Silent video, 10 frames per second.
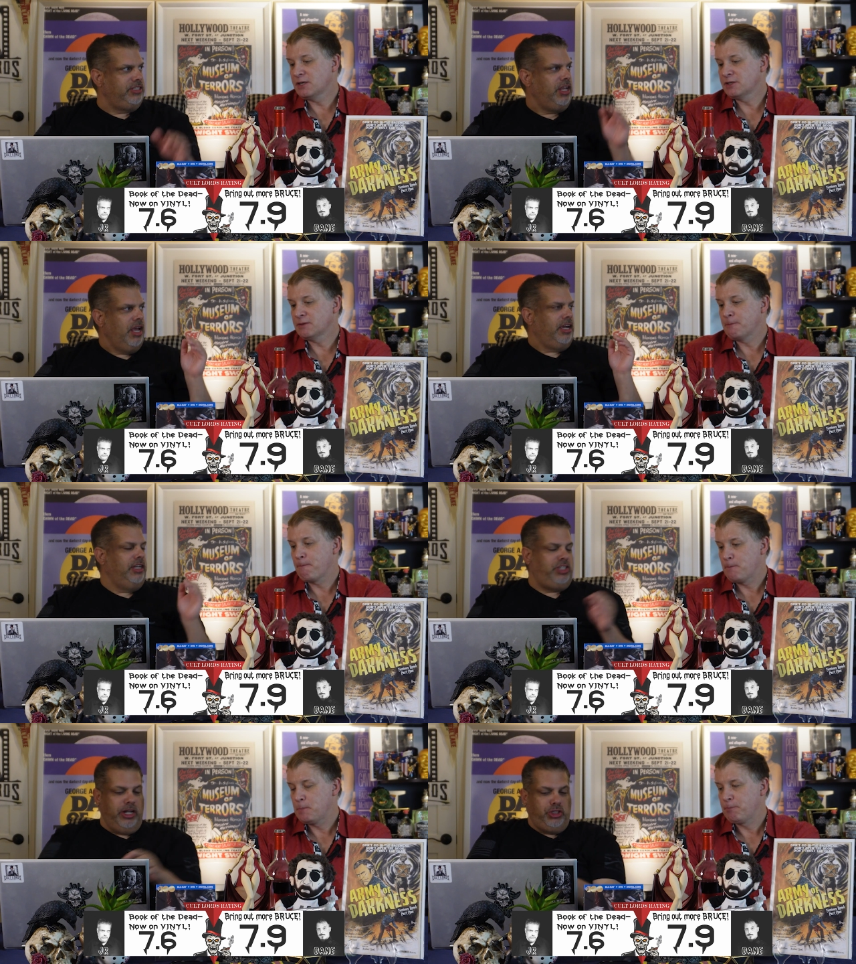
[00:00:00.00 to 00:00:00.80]

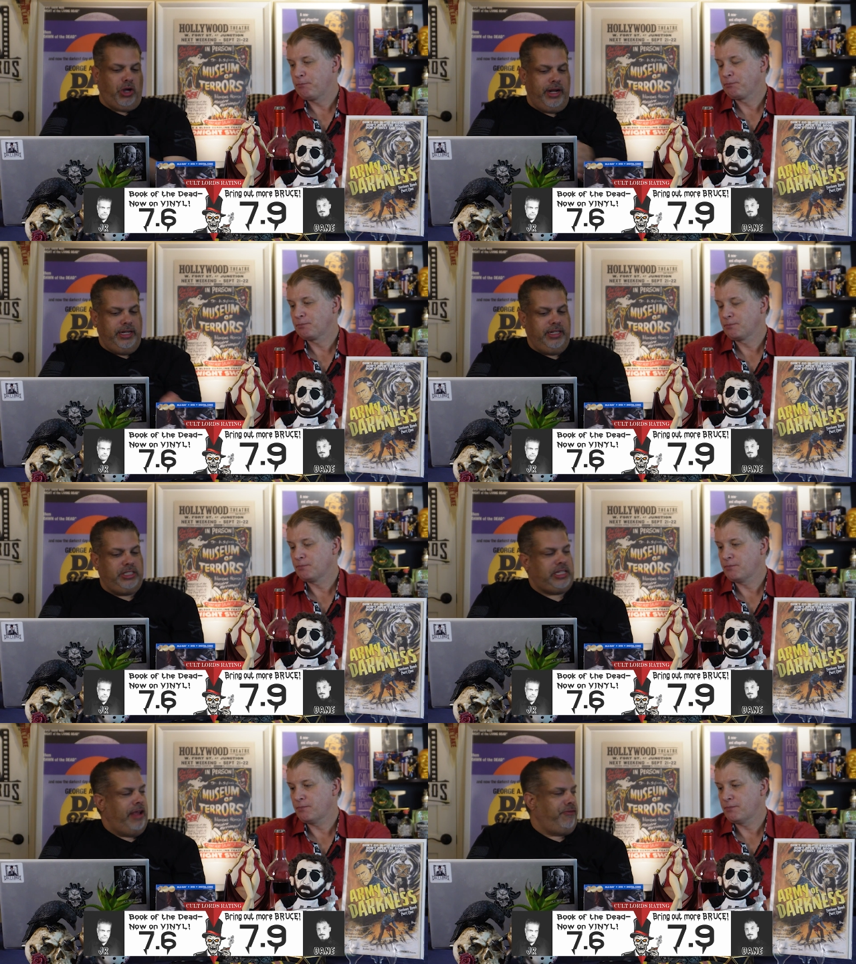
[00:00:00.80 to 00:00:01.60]
Speaker 1: Because yeah, they're trying to
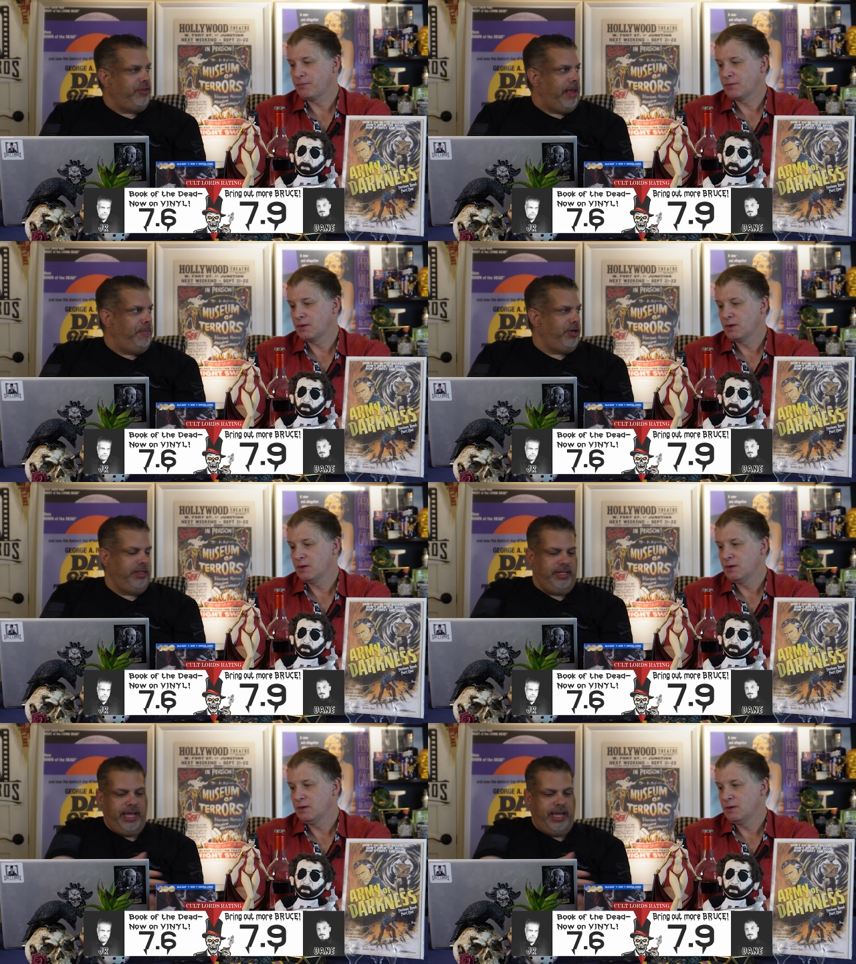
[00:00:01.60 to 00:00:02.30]
decipher that Book of the